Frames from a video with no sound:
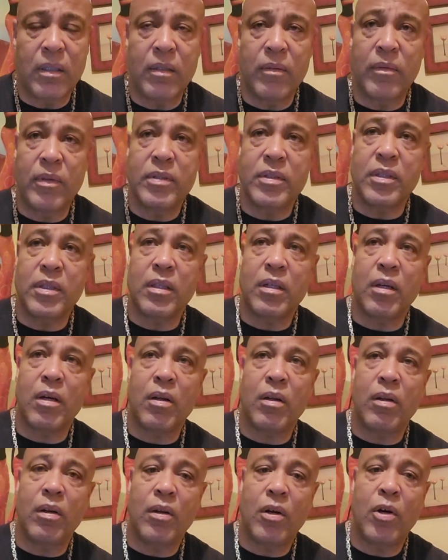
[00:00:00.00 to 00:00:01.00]
what's it
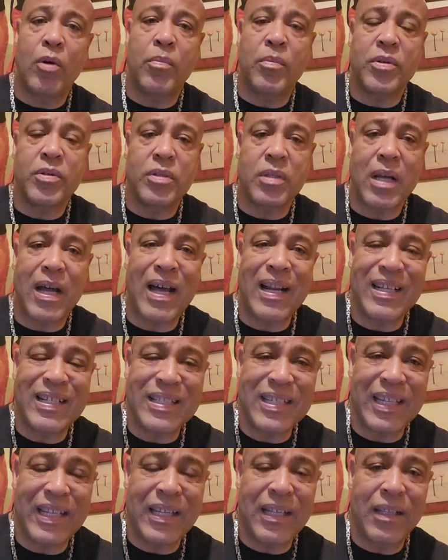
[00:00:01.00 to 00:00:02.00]
called? Homer's
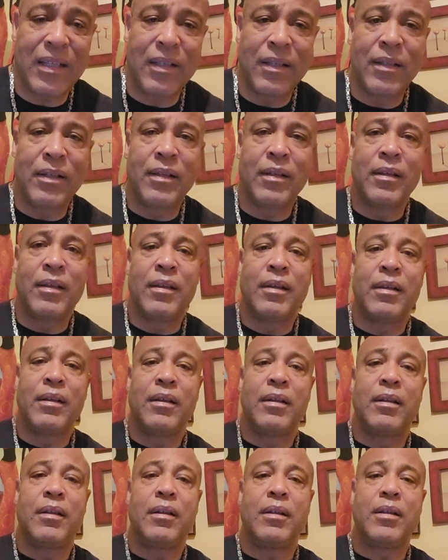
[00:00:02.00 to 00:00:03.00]
Odyssey.
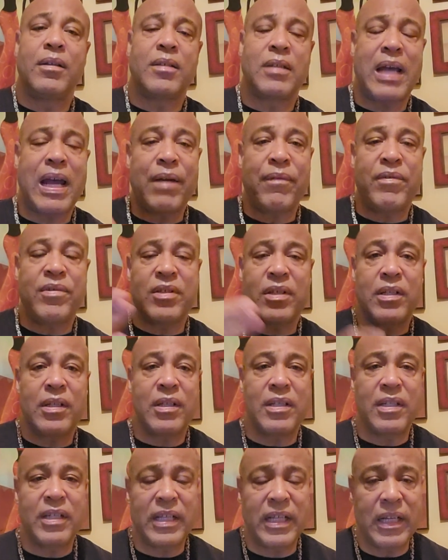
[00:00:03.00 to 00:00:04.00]
The sirens in the
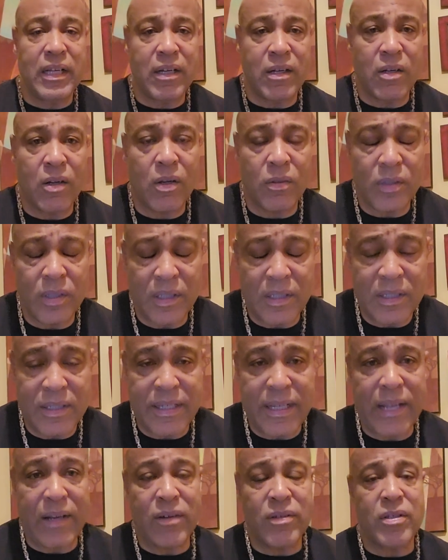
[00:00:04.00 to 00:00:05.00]
sea that call to the
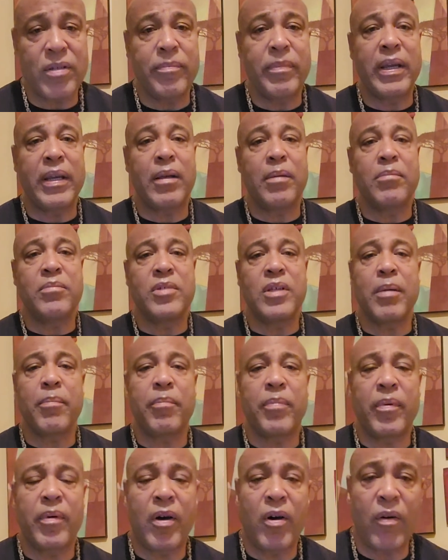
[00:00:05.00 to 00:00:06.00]
sailors to make them jump
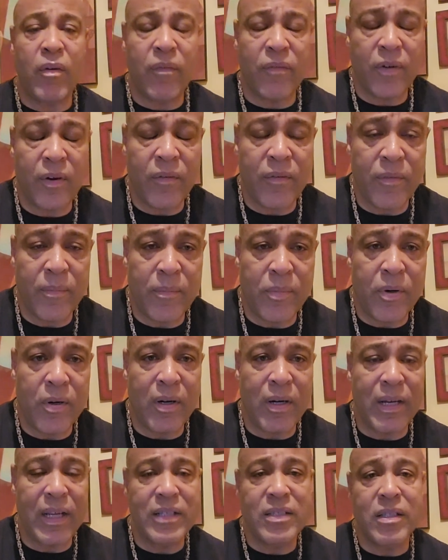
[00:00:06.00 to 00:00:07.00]

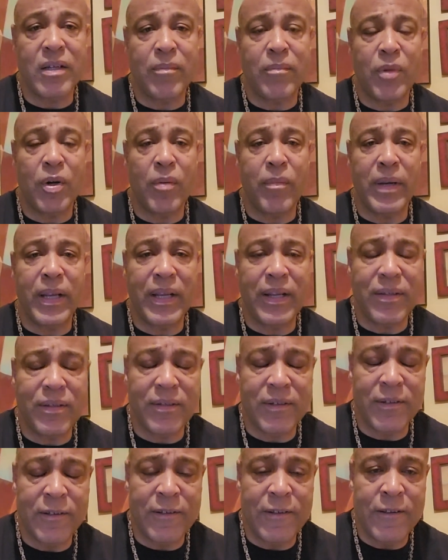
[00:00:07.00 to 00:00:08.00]
overboard. I guess they're
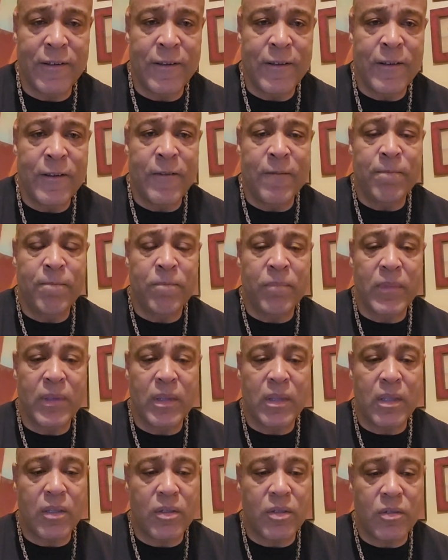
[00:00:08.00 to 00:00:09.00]
mermaids.
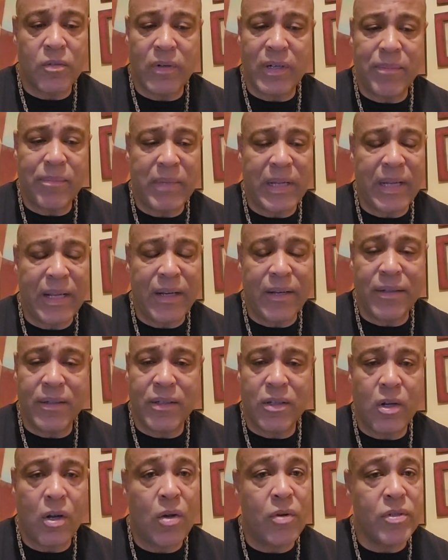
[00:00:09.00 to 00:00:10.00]
The street, man,
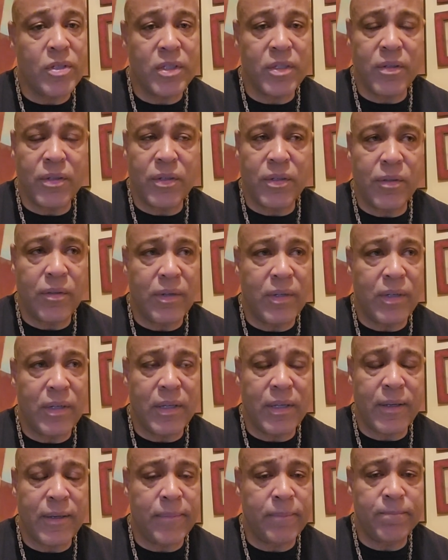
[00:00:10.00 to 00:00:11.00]
that calls you, dude.
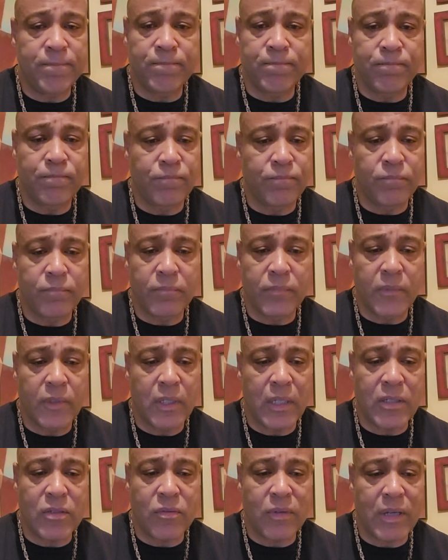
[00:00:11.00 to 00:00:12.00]
And
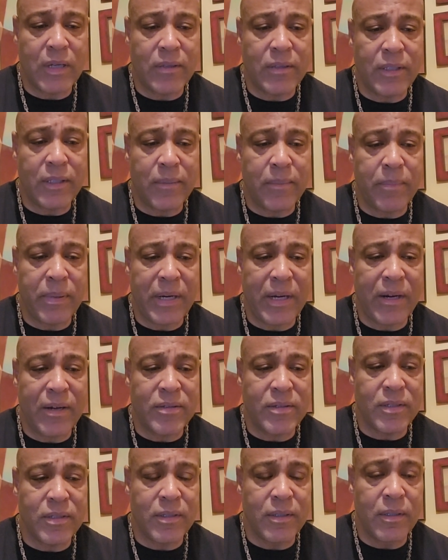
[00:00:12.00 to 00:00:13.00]
that's why I tell
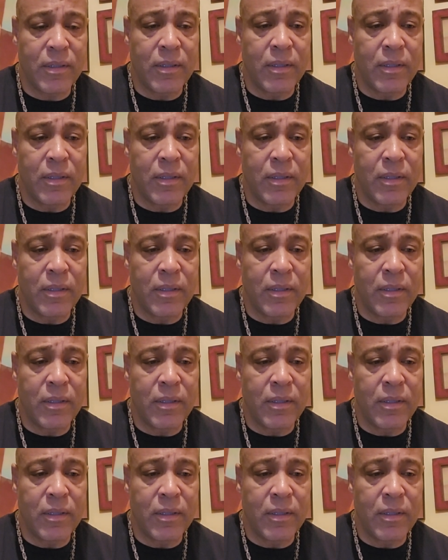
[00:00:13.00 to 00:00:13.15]
parents,